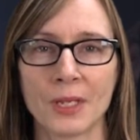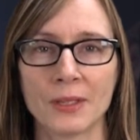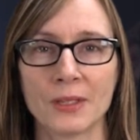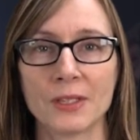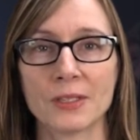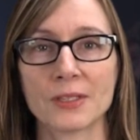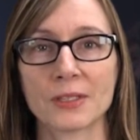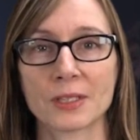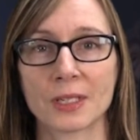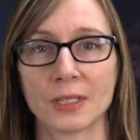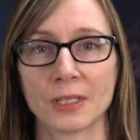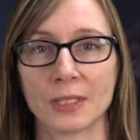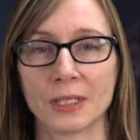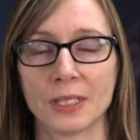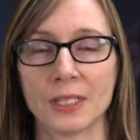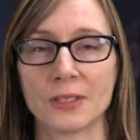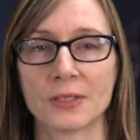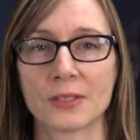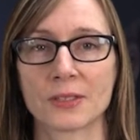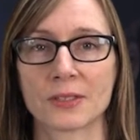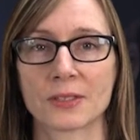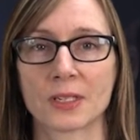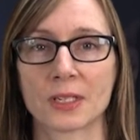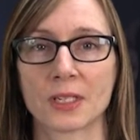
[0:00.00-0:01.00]
This can
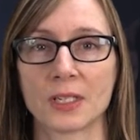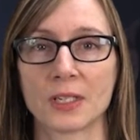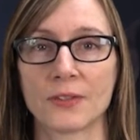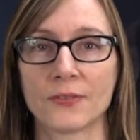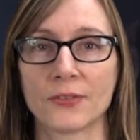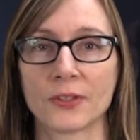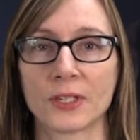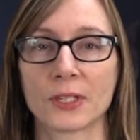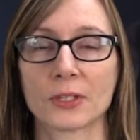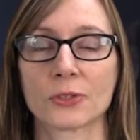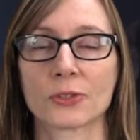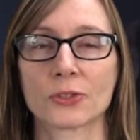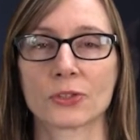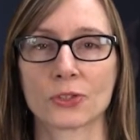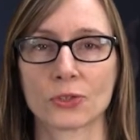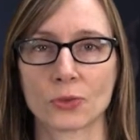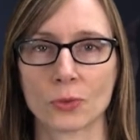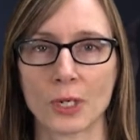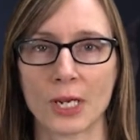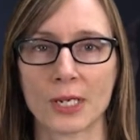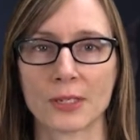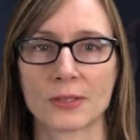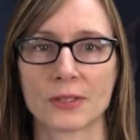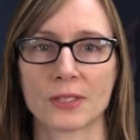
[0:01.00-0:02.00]
lead to significant
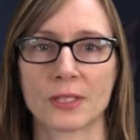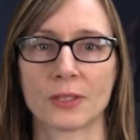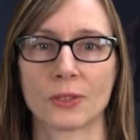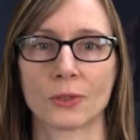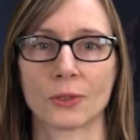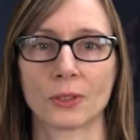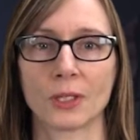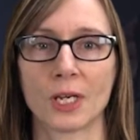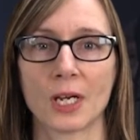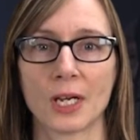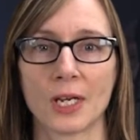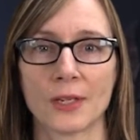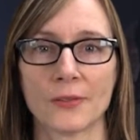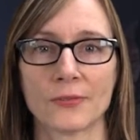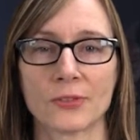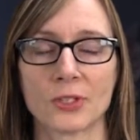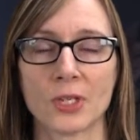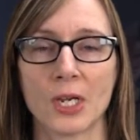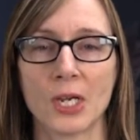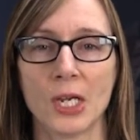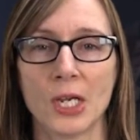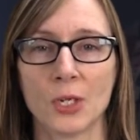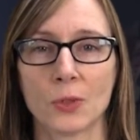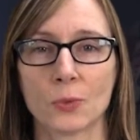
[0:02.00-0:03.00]
stress in their lives,
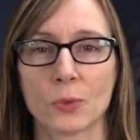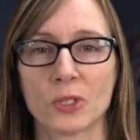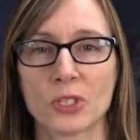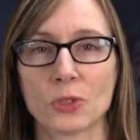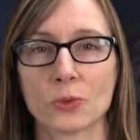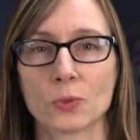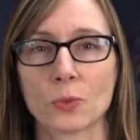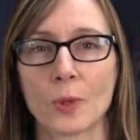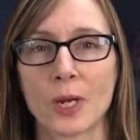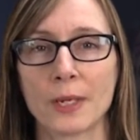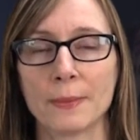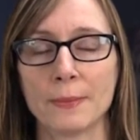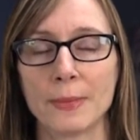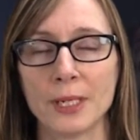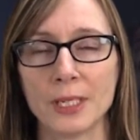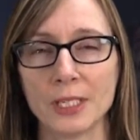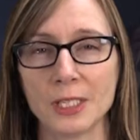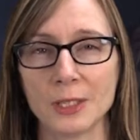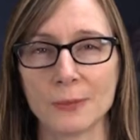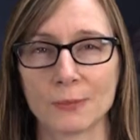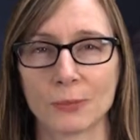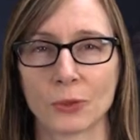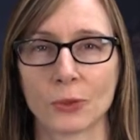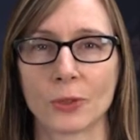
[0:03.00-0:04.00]
which is why
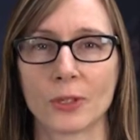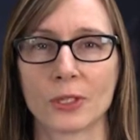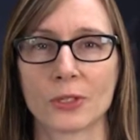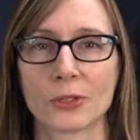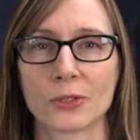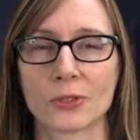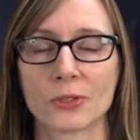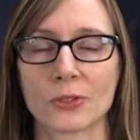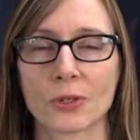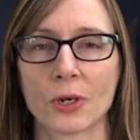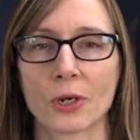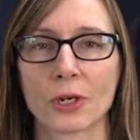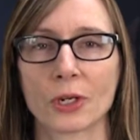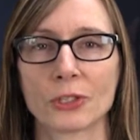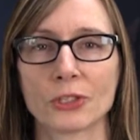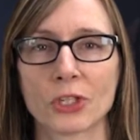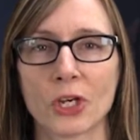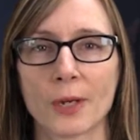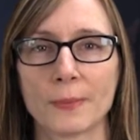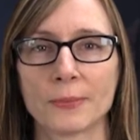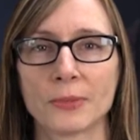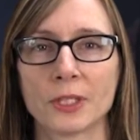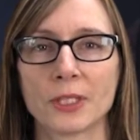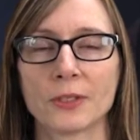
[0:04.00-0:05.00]
many employers are
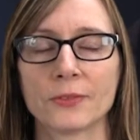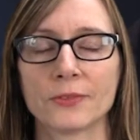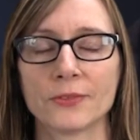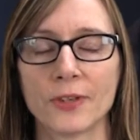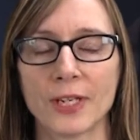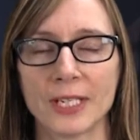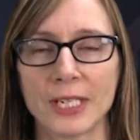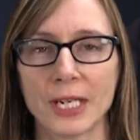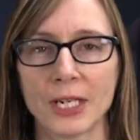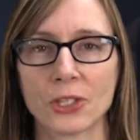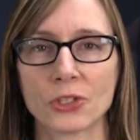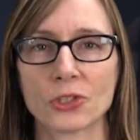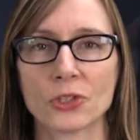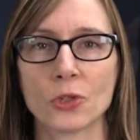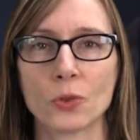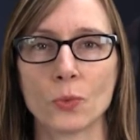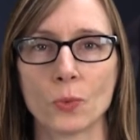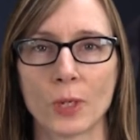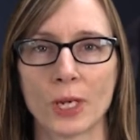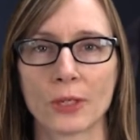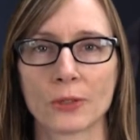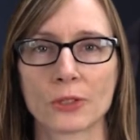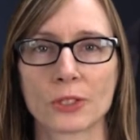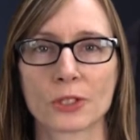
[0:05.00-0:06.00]
adopting
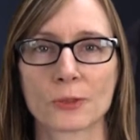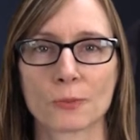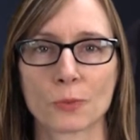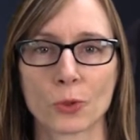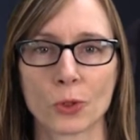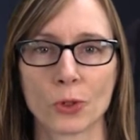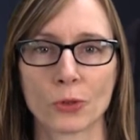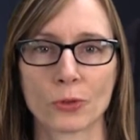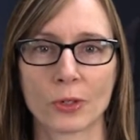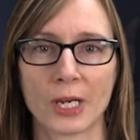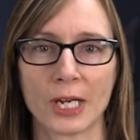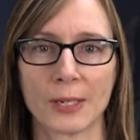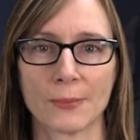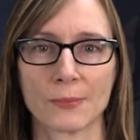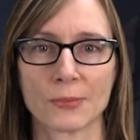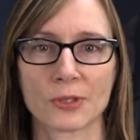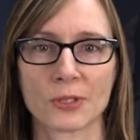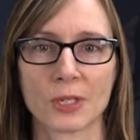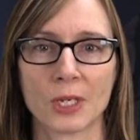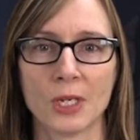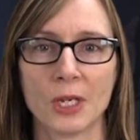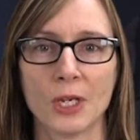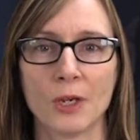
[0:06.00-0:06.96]
financial wellness programs,